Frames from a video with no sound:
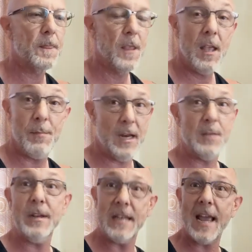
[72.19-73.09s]
i mean it
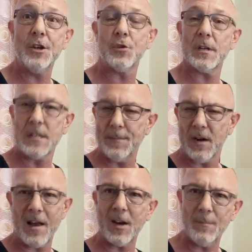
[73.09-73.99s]
could be dangerous sleeping
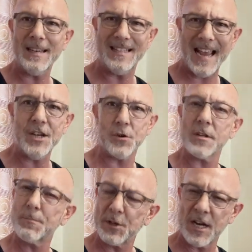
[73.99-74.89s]
around can be
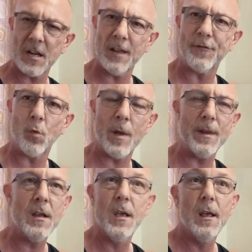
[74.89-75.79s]
dangerous particularly for
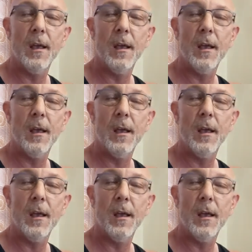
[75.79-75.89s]
women